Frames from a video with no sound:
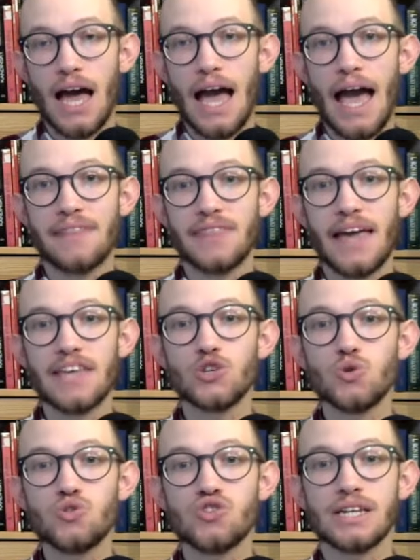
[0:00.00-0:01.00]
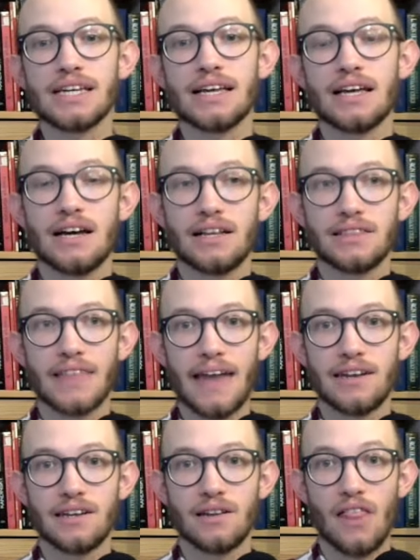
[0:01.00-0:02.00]
And they usually
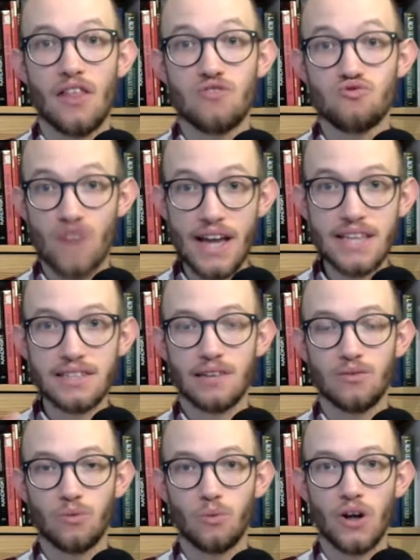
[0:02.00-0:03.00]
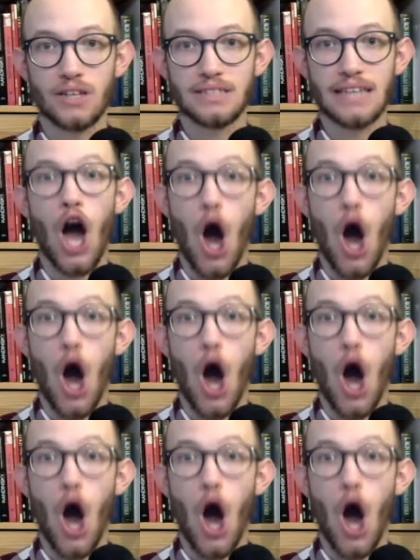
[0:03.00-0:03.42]
then raise the word and say,